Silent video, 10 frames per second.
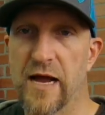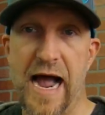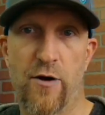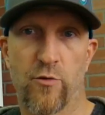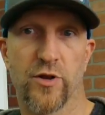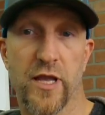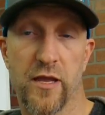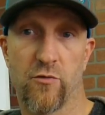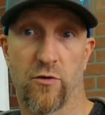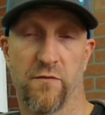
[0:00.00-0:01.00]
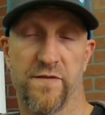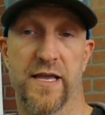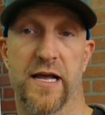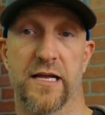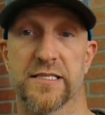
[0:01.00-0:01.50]
hourly or
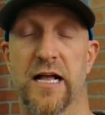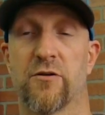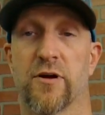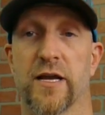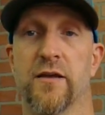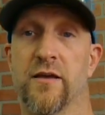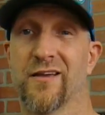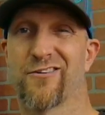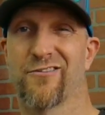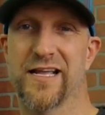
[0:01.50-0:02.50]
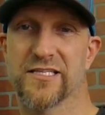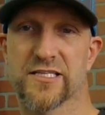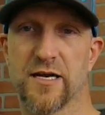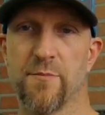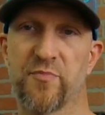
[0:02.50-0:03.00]
via a salary, create
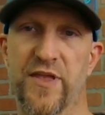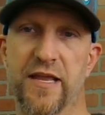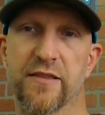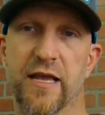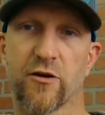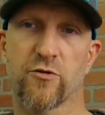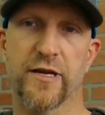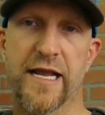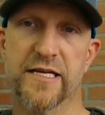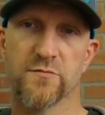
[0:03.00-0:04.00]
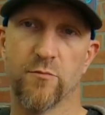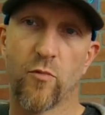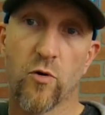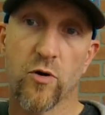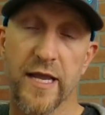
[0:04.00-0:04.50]
something that creates
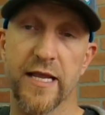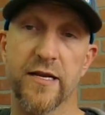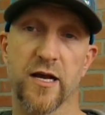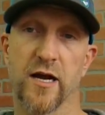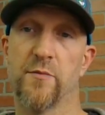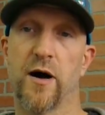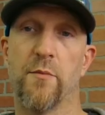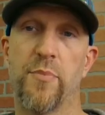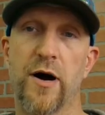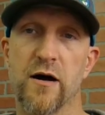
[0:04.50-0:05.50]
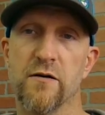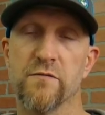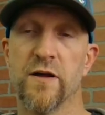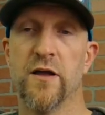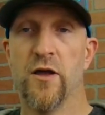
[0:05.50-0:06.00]
more income
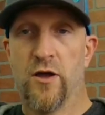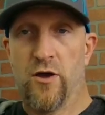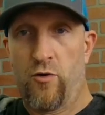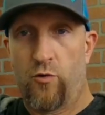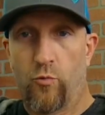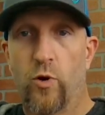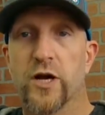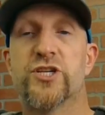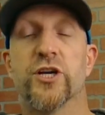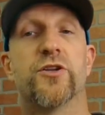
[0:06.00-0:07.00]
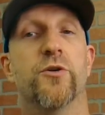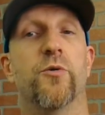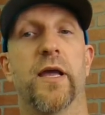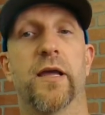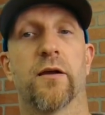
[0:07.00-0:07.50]
above what you're
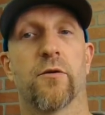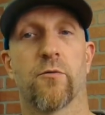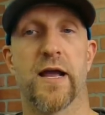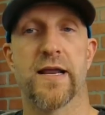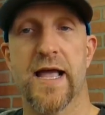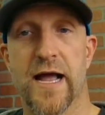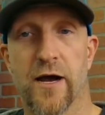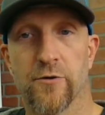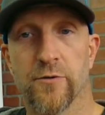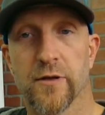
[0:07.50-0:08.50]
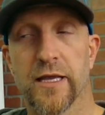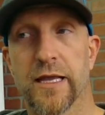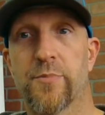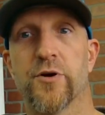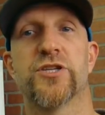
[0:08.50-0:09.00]
doing right now,
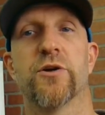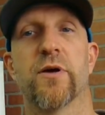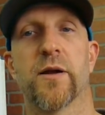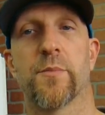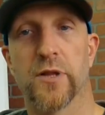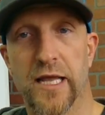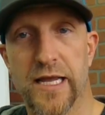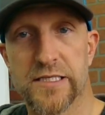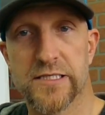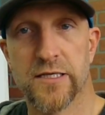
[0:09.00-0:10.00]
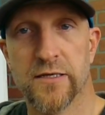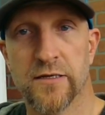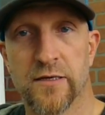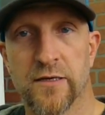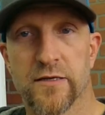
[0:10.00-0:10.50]
it puts you in a place
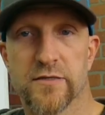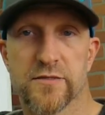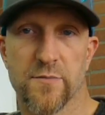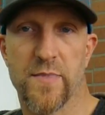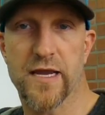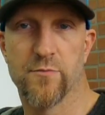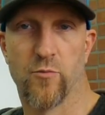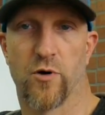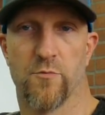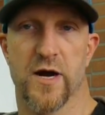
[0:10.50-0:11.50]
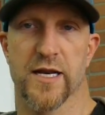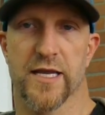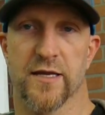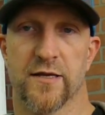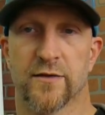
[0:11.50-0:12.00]
to make more
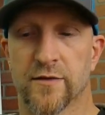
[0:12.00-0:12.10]
money